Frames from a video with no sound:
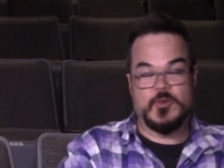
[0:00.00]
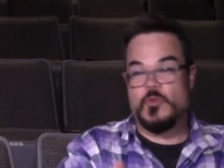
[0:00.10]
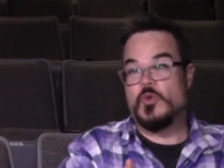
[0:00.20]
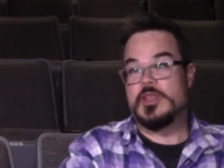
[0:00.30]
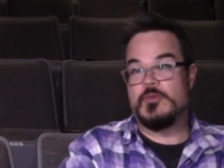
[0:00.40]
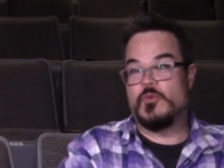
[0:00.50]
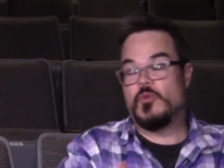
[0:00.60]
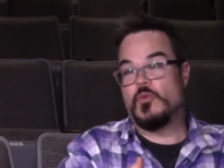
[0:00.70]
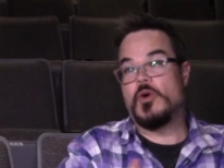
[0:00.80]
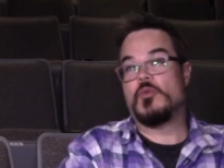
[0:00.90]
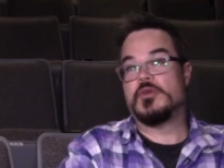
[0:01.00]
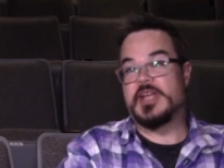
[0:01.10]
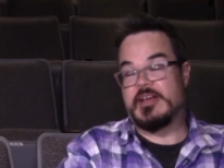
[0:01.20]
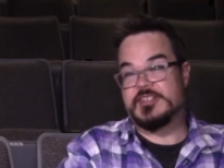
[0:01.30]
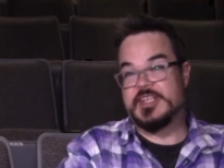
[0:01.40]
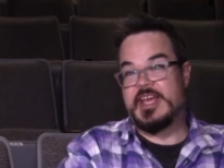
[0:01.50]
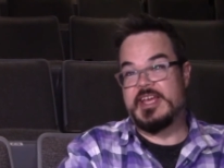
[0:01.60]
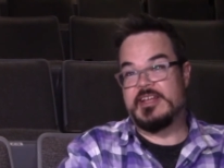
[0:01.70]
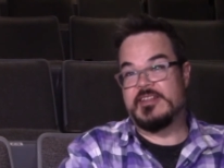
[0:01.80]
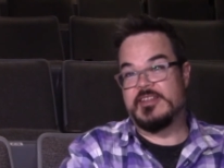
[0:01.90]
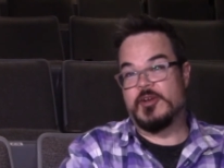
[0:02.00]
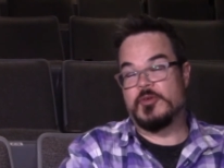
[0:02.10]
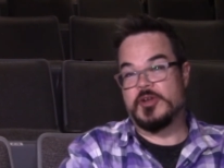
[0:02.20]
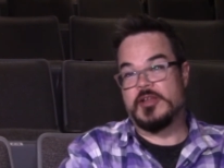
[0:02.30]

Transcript: what what we're now saying, and there were